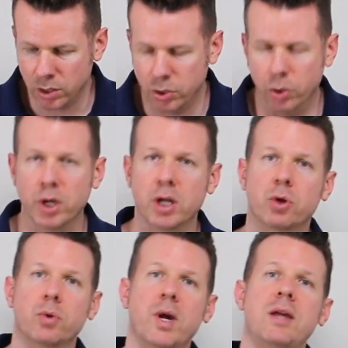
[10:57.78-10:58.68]
you're going to
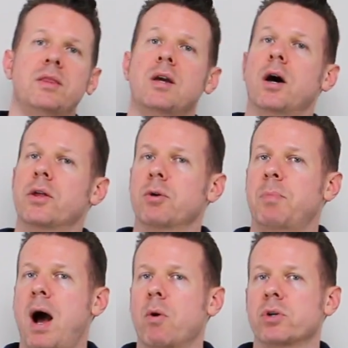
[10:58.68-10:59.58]
create the other
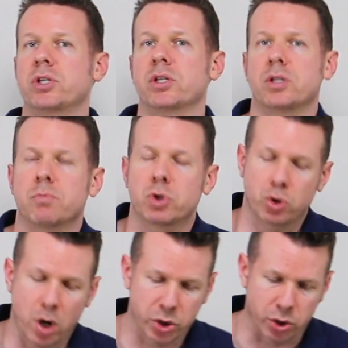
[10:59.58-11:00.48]
power system
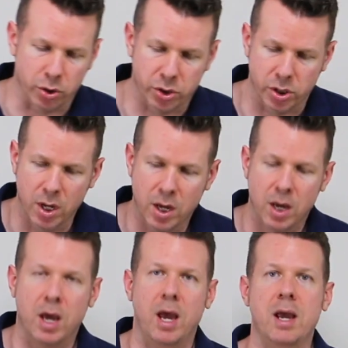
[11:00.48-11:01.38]
structures.
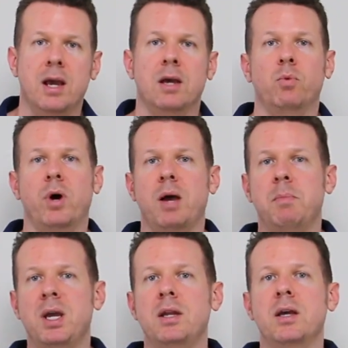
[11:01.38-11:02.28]
And what I mean